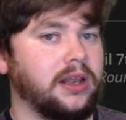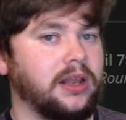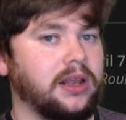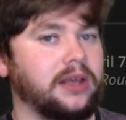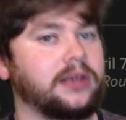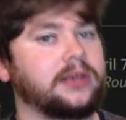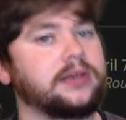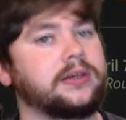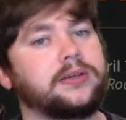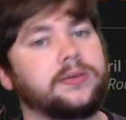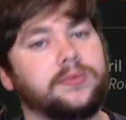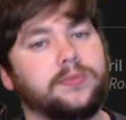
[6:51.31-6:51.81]

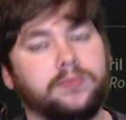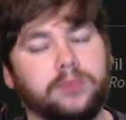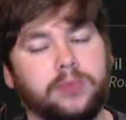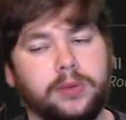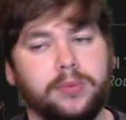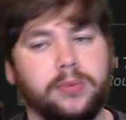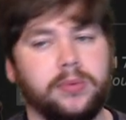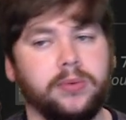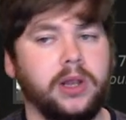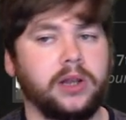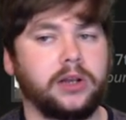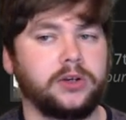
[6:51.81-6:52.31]
like
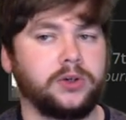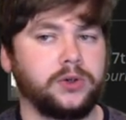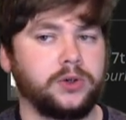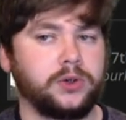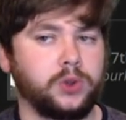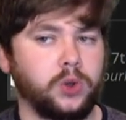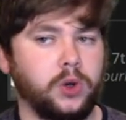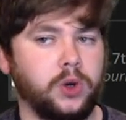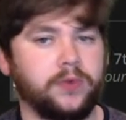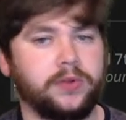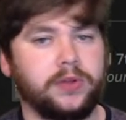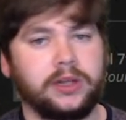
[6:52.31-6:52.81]
people not too
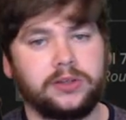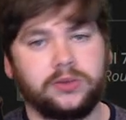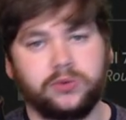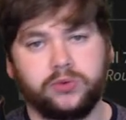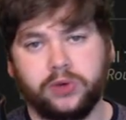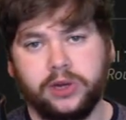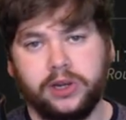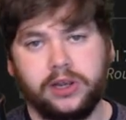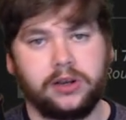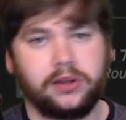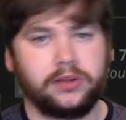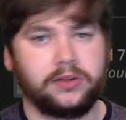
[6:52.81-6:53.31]
sure if that's
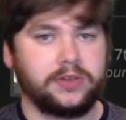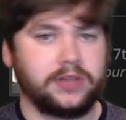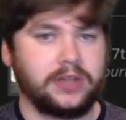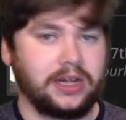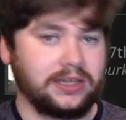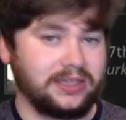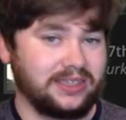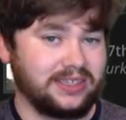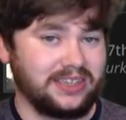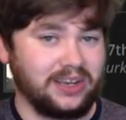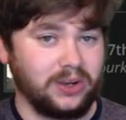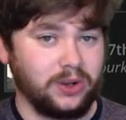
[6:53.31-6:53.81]
real, if
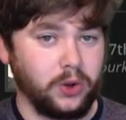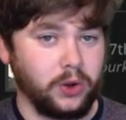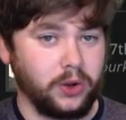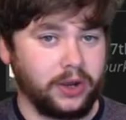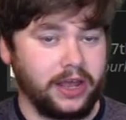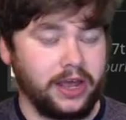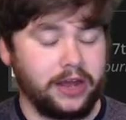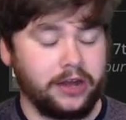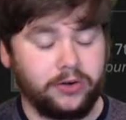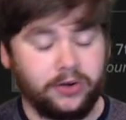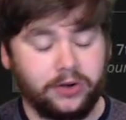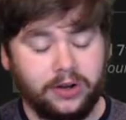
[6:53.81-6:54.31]
that's still going
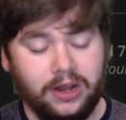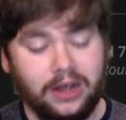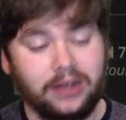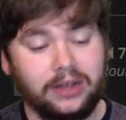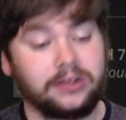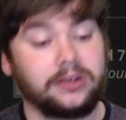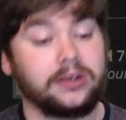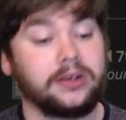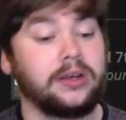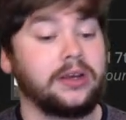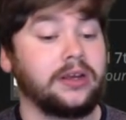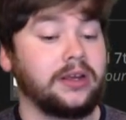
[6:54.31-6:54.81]
ahead or not.